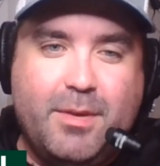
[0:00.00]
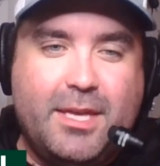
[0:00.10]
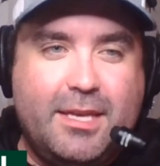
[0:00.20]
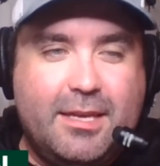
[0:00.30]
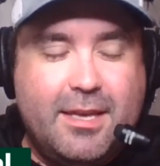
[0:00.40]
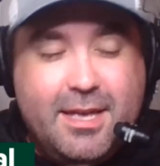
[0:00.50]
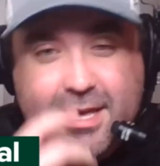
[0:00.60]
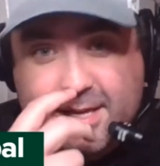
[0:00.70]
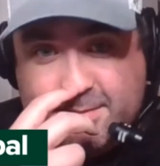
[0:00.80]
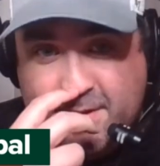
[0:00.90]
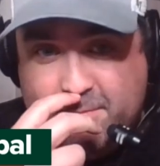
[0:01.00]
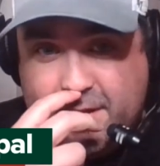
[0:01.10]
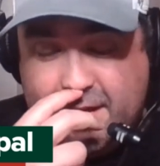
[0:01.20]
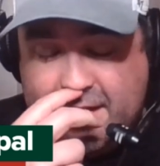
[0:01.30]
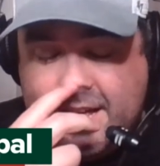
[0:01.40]
be, this might be
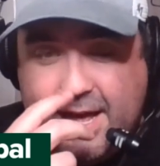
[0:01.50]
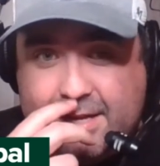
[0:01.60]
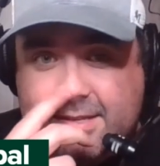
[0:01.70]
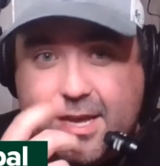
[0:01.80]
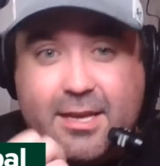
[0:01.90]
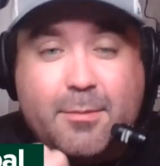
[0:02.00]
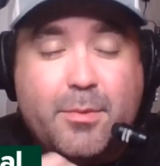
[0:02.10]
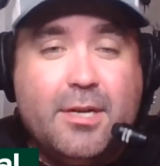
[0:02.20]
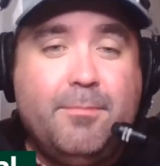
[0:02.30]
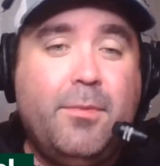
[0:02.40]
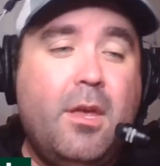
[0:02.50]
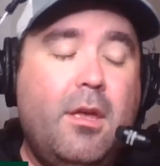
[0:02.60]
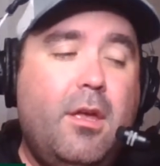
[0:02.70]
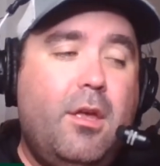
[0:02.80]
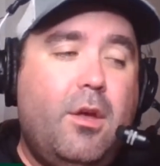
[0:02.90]
a hot take, but
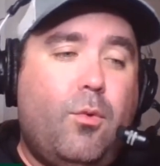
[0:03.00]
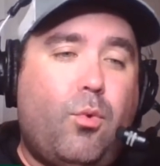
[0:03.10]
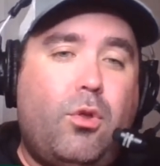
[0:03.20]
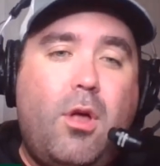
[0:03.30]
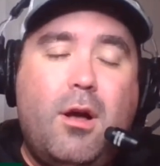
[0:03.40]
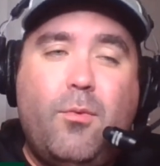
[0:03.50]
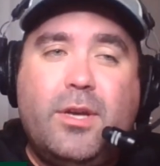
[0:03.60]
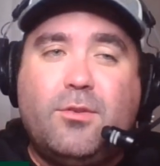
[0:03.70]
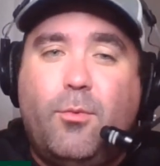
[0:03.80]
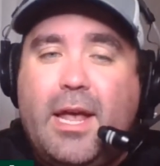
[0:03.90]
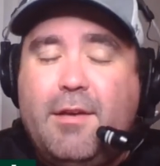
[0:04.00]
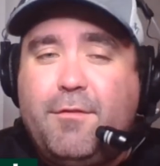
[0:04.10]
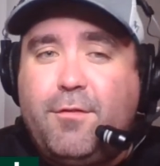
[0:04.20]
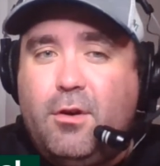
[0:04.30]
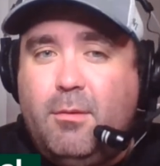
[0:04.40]
we're a long ways away
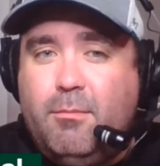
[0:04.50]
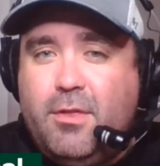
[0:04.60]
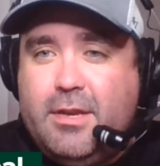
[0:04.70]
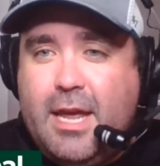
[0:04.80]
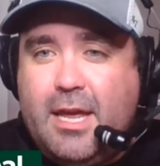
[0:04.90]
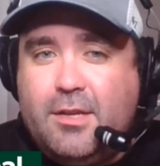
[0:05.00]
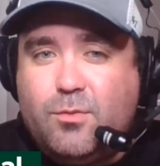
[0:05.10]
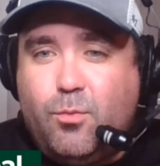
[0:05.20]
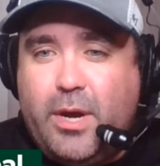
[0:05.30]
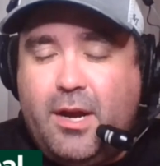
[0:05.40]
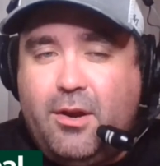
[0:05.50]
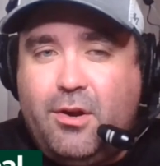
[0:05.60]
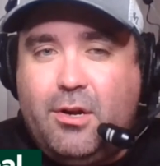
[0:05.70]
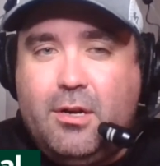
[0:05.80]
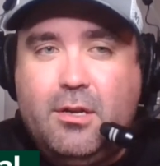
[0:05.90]
from the days
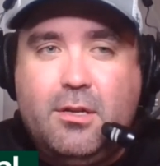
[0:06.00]
where